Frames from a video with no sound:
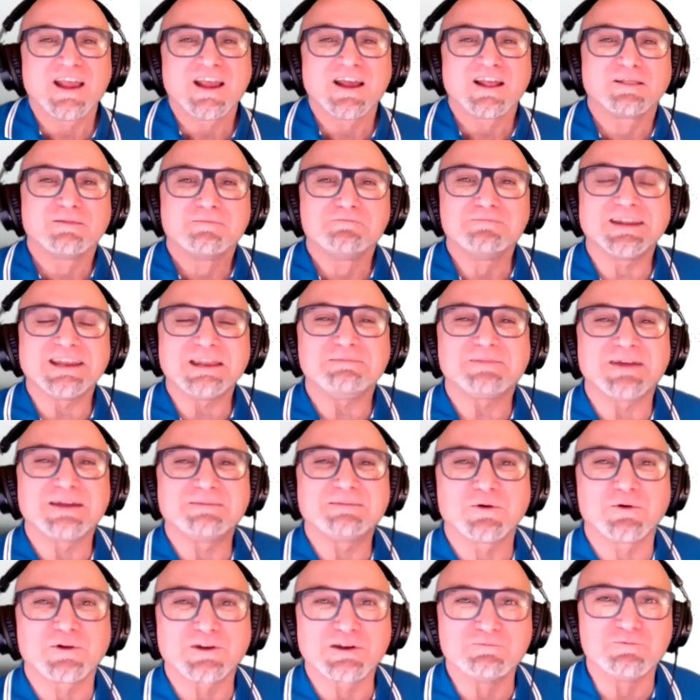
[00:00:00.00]
Many
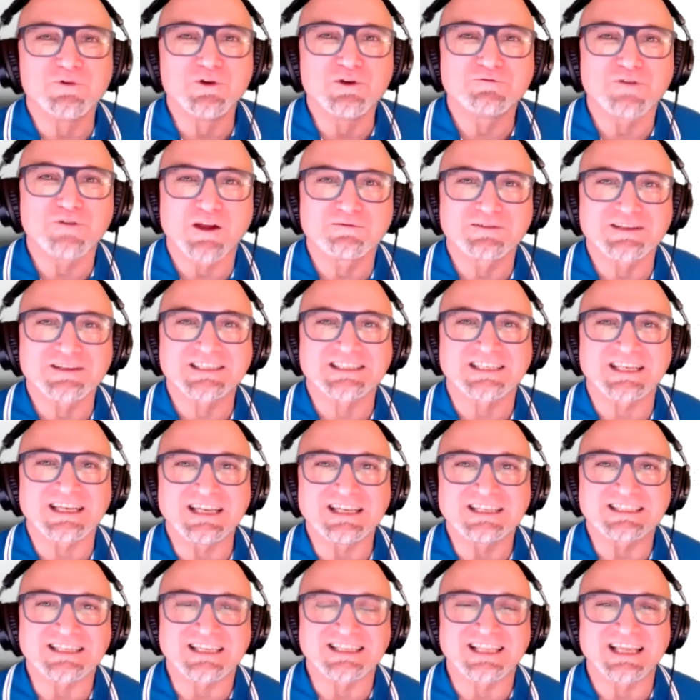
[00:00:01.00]
people want to move
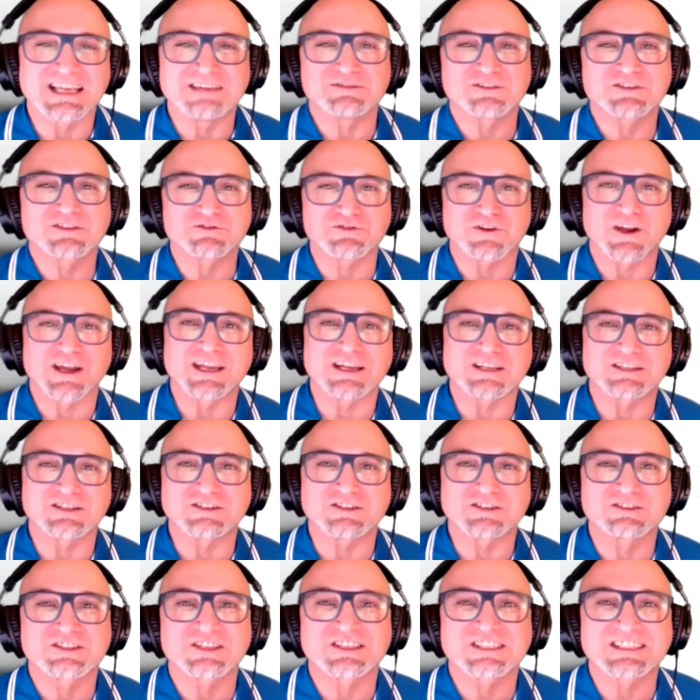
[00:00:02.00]
overseas and leave Australia to
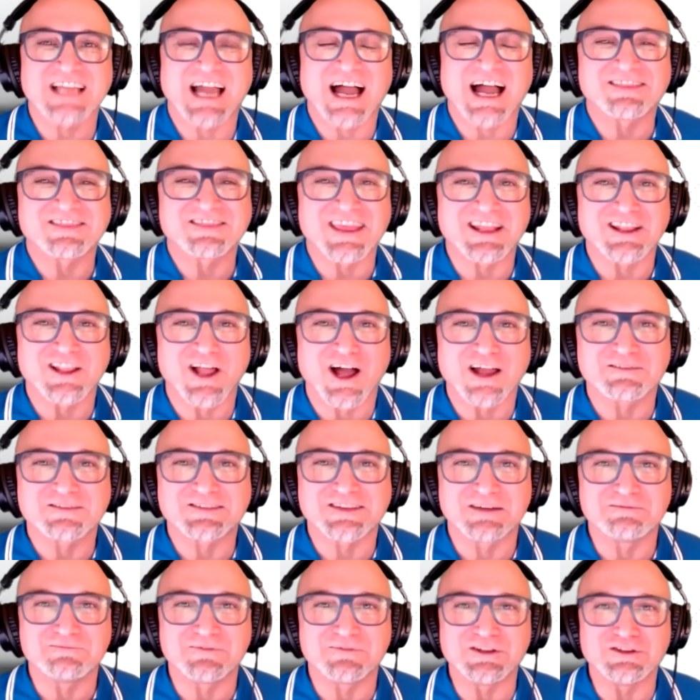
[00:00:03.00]
start their life
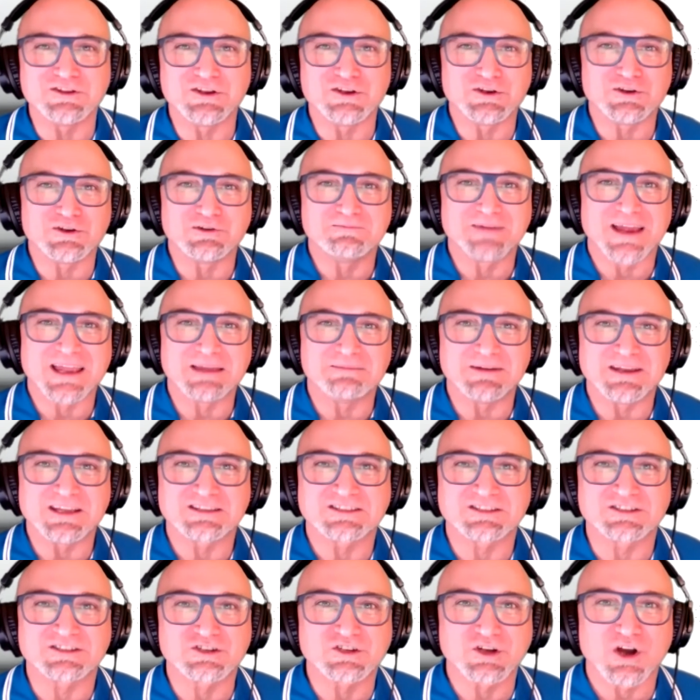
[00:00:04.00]
somewhere new. Maybe
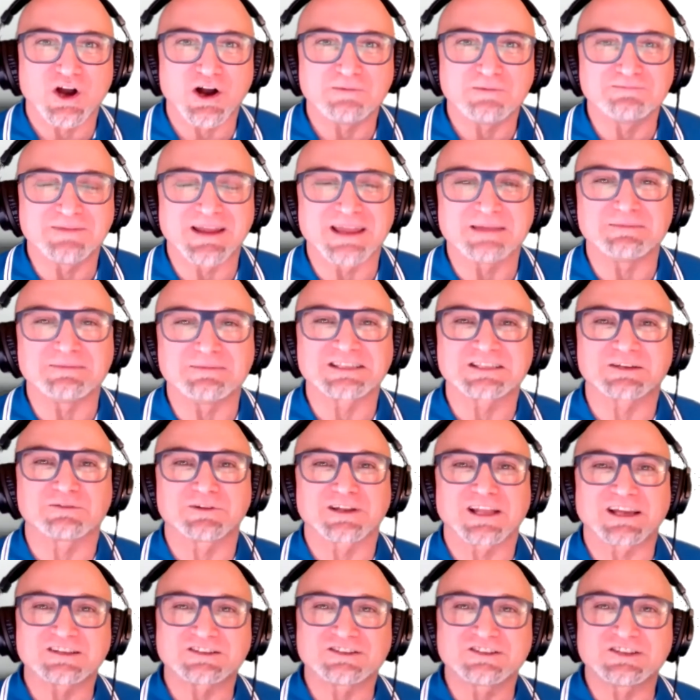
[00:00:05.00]
it's a job, maybe it's a
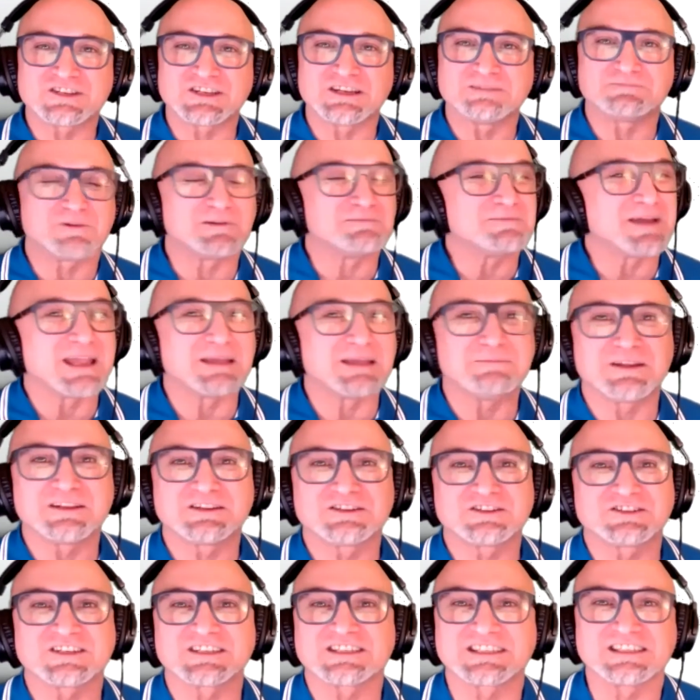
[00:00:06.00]
relationship, or maybe
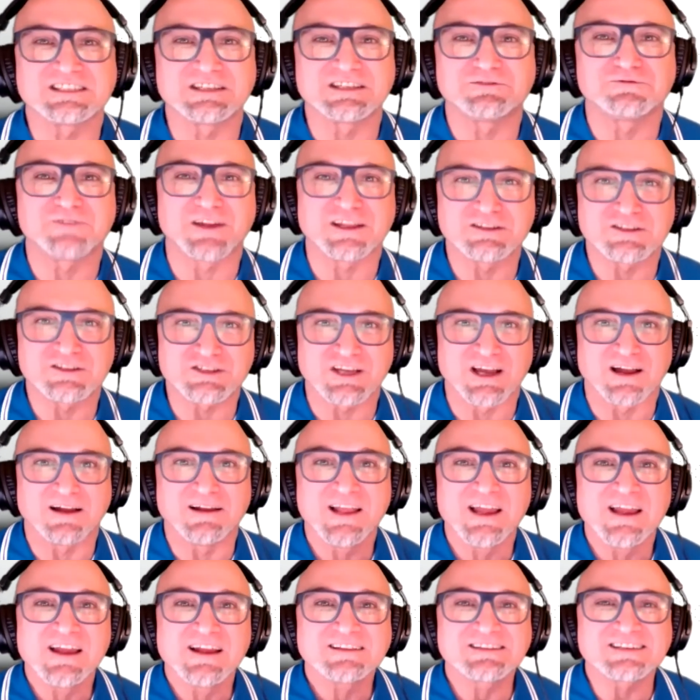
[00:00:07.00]
it's just an adventure.
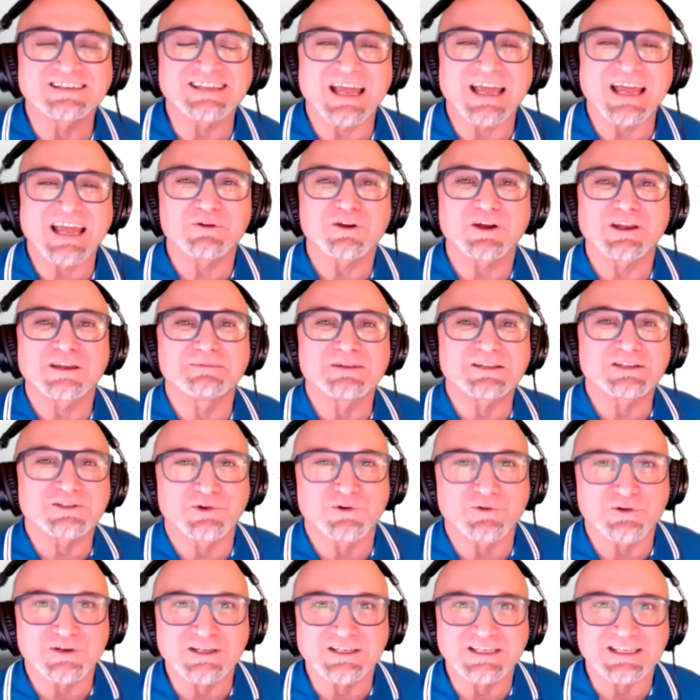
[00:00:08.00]
Today, we're going to be
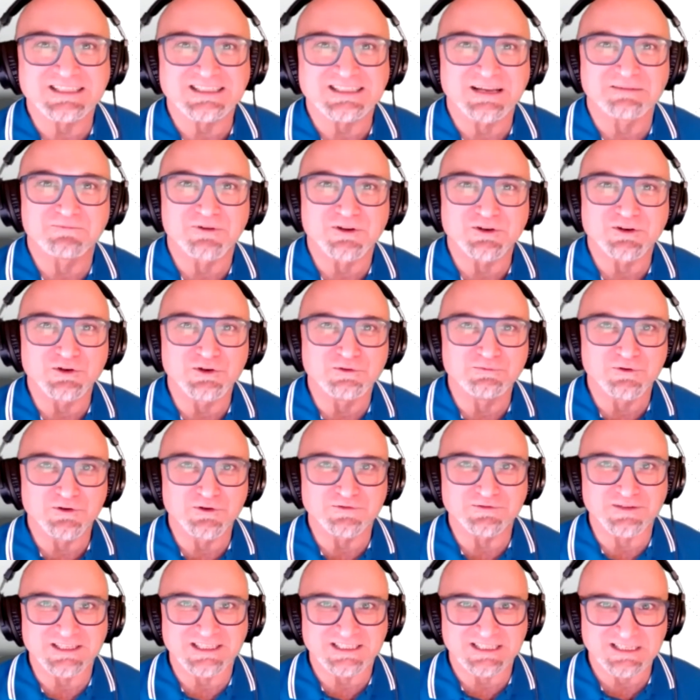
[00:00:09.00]
talking to someone who
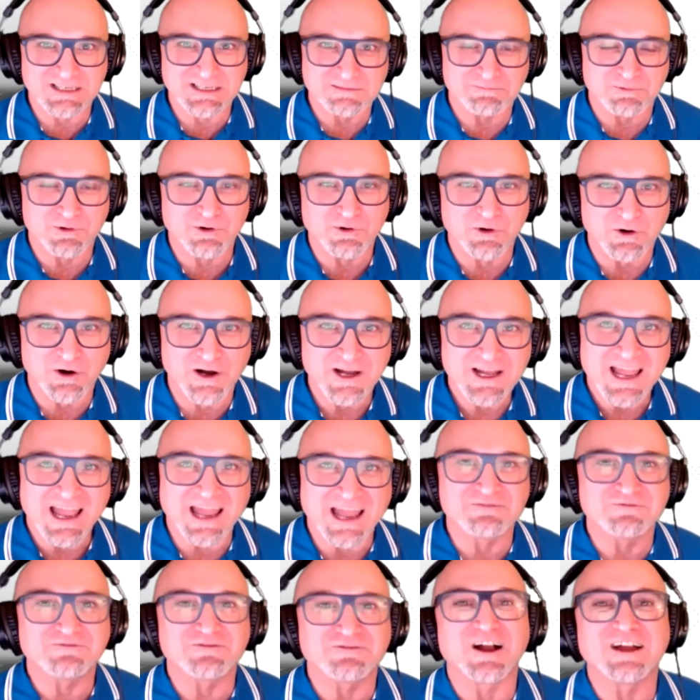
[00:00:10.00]
moved to Singapore
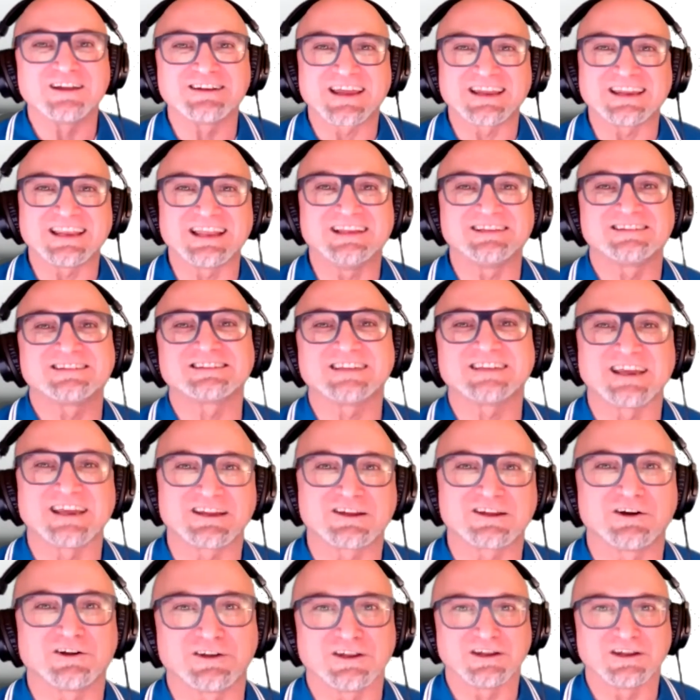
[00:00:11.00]
and find out his take on it.